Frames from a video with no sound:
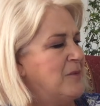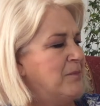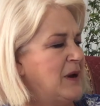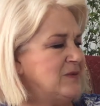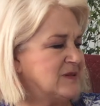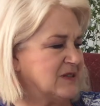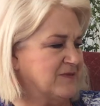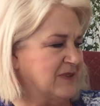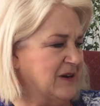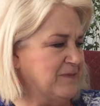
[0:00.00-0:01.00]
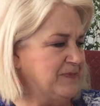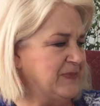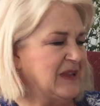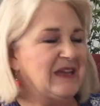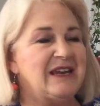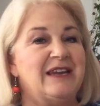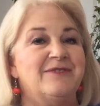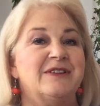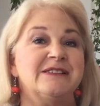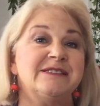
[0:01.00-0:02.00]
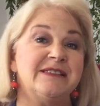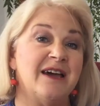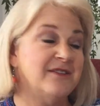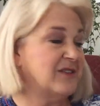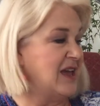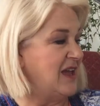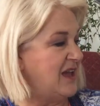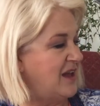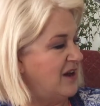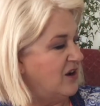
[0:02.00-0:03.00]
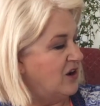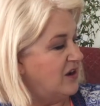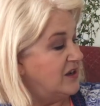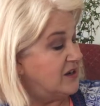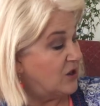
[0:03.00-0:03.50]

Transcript: Most of them live in